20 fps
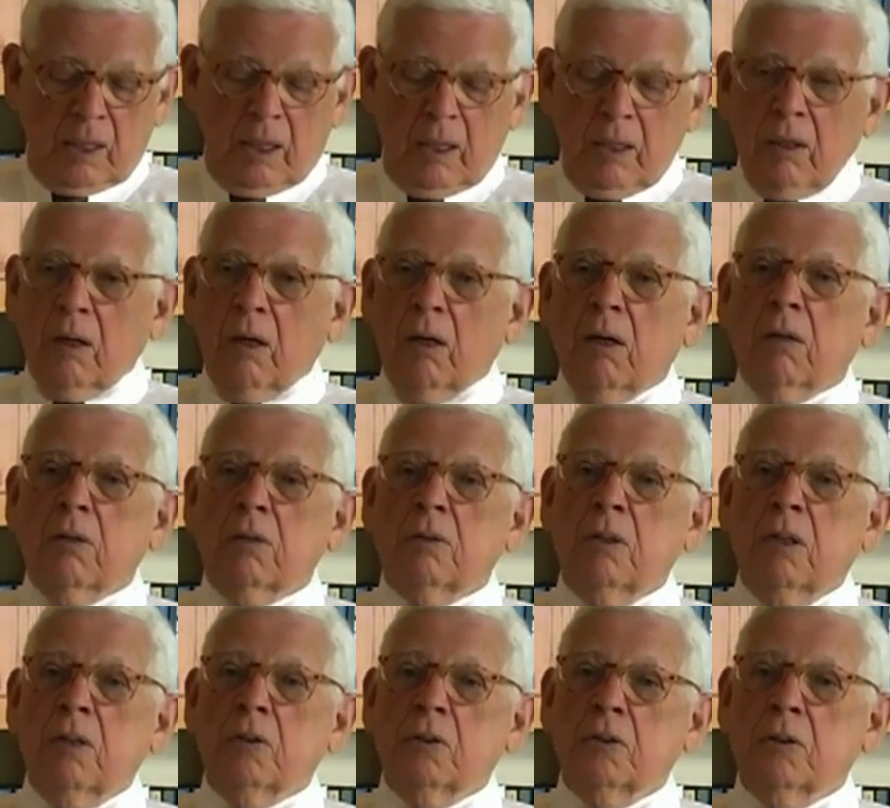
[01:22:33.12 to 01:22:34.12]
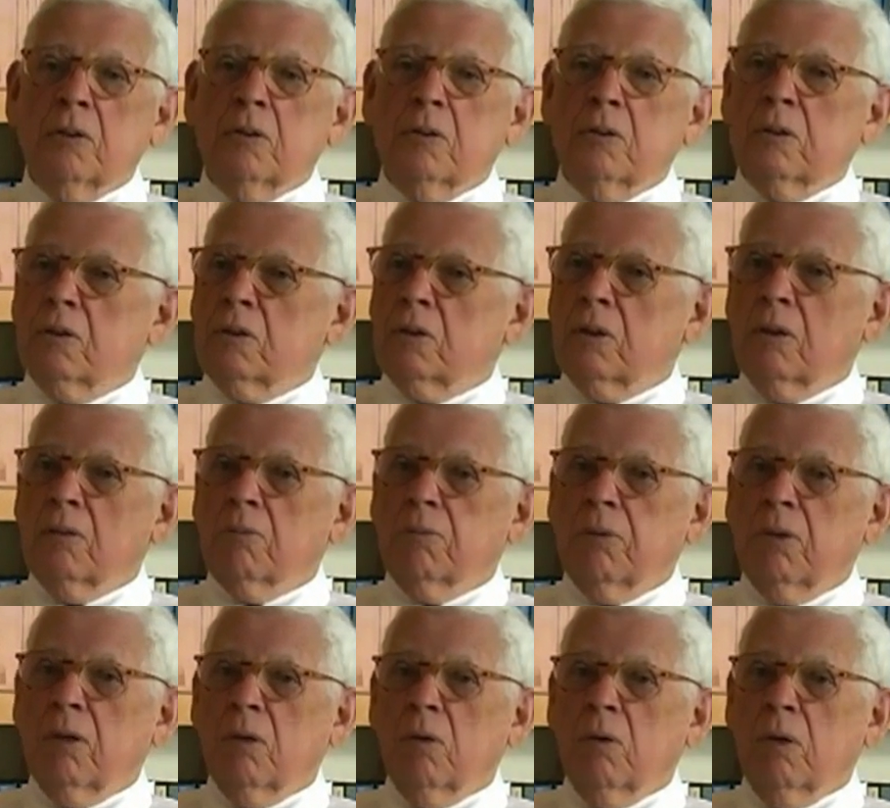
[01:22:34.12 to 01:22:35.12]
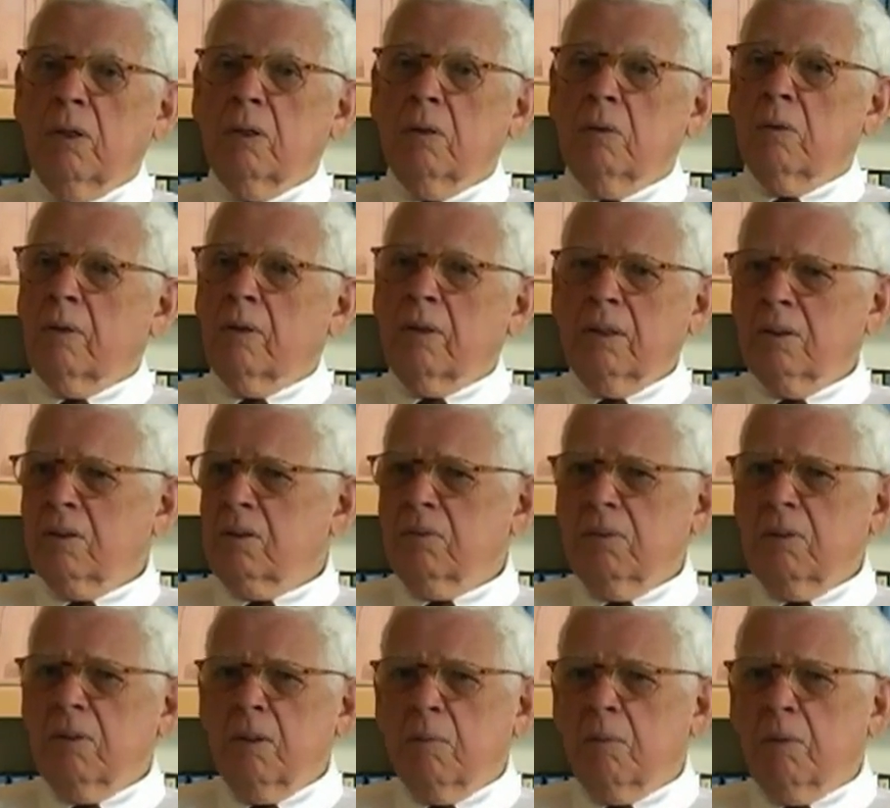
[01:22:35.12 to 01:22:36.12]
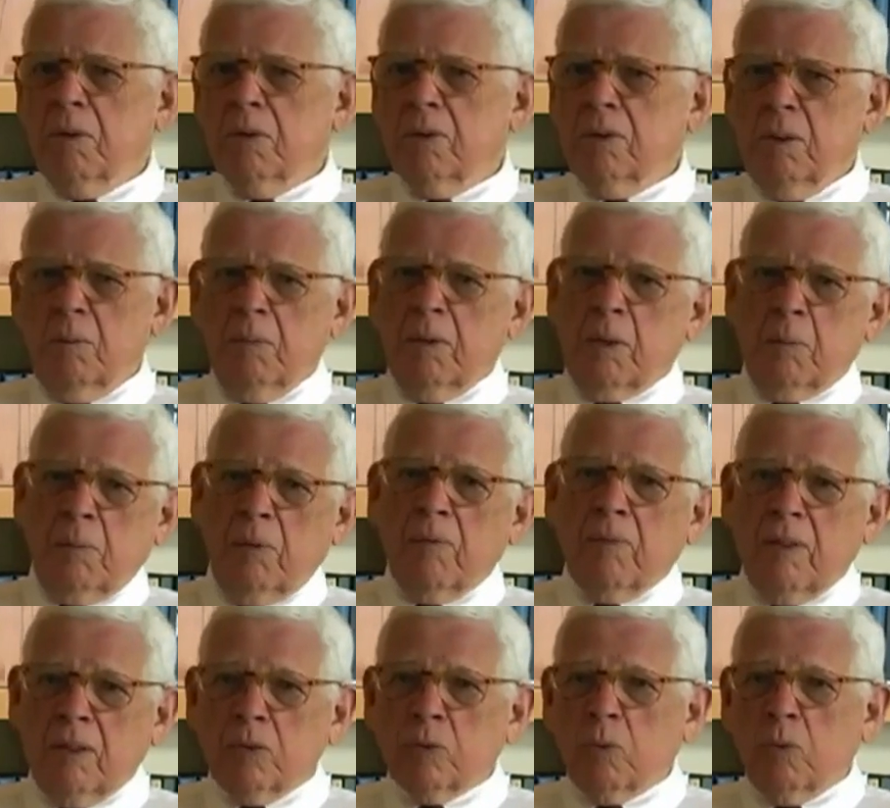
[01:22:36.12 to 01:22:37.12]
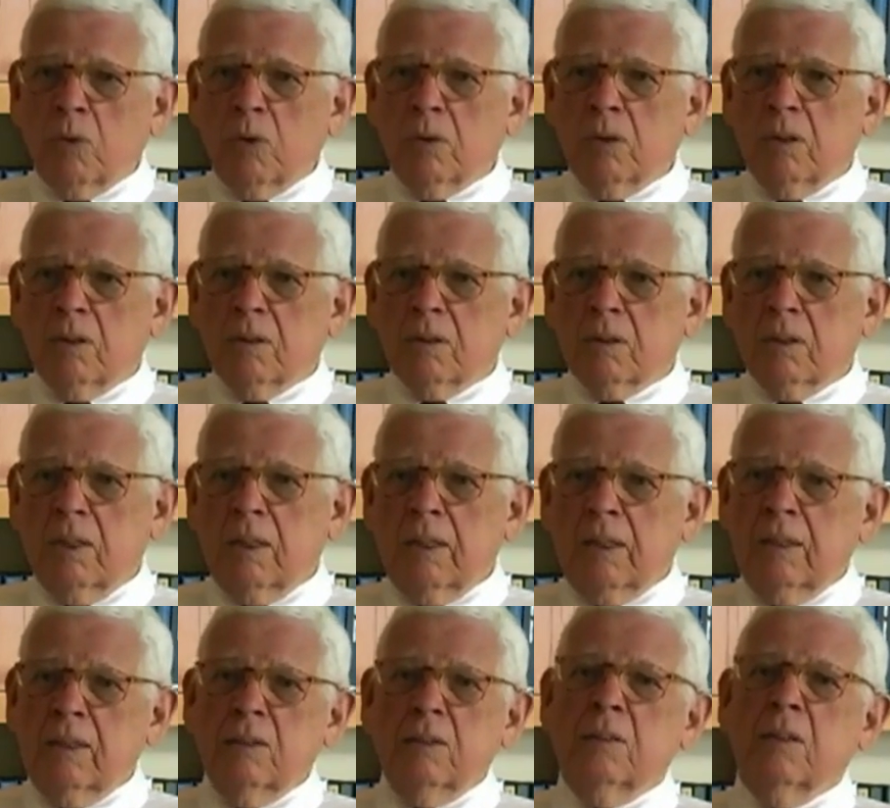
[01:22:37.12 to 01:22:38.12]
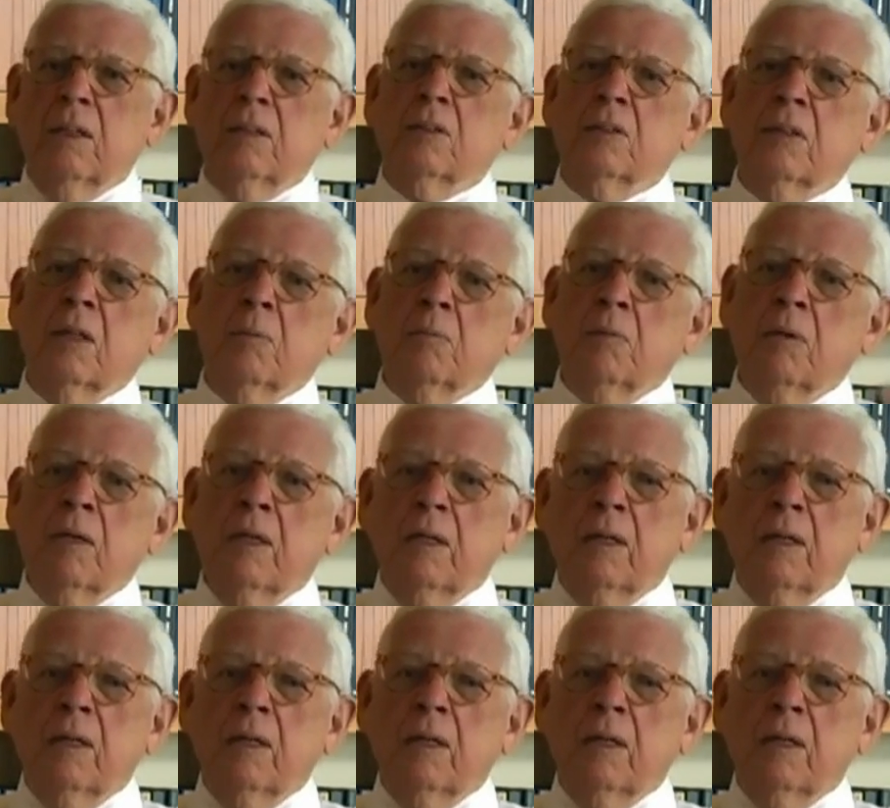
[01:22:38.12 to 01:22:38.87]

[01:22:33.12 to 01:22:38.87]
and all nations shall flow unto it." This is very much something above this world. It's not some